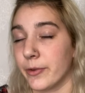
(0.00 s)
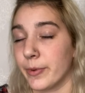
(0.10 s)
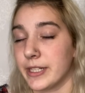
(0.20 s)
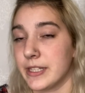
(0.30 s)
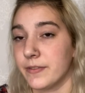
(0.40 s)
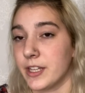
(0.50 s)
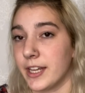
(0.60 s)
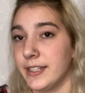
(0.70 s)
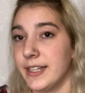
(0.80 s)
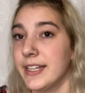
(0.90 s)
breeds I've
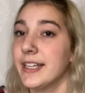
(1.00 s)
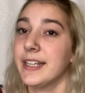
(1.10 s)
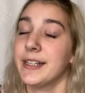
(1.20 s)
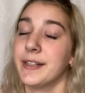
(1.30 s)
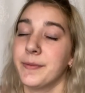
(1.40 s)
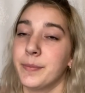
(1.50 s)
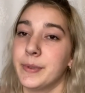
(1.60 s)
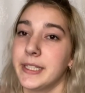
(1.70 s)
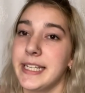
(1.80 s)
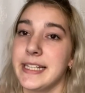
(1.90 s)
done,
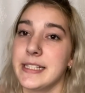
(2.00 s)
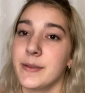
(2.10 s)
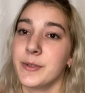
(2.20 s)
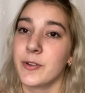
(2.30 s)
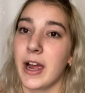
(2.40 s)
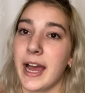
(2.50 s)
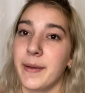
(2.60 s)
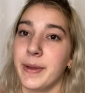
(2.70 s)
please subscribe